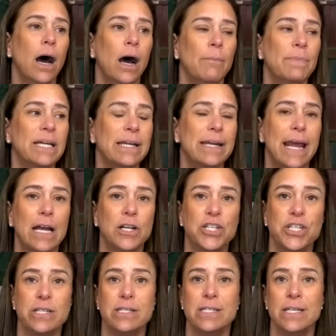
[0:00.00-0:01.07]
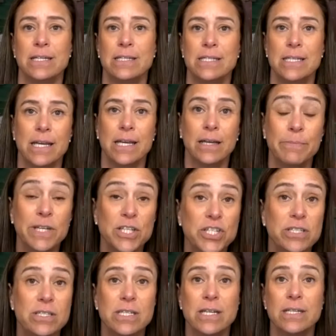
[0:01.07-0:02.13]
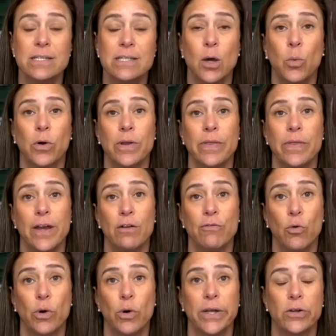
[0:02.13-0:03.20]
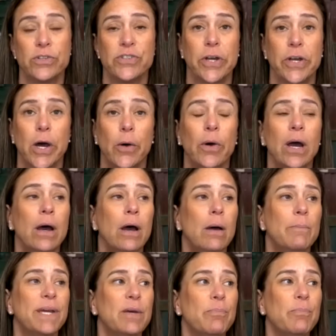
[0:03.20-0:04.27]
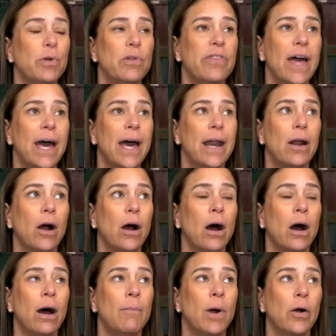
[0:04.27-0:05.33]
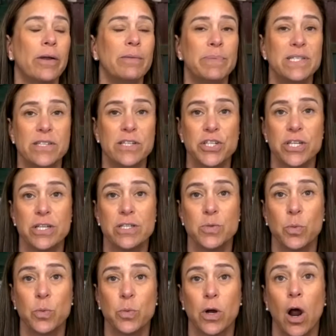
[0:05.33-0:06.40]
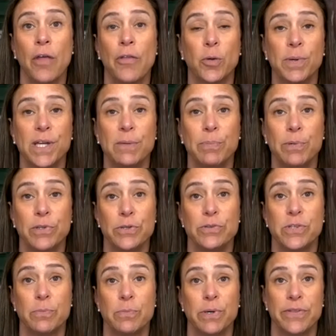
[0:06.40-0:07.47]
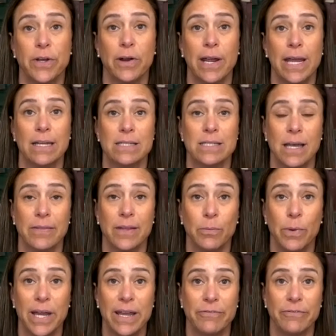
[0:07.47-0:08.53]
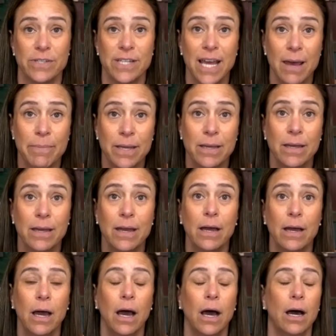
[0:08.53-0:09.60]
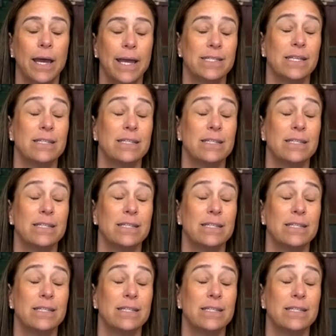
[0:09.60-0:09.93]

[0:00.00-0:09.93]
connections in city commission seats that weren't there 4 years ago, people that are in positions where other people used to put their hands on the weight for Debbie, hands on the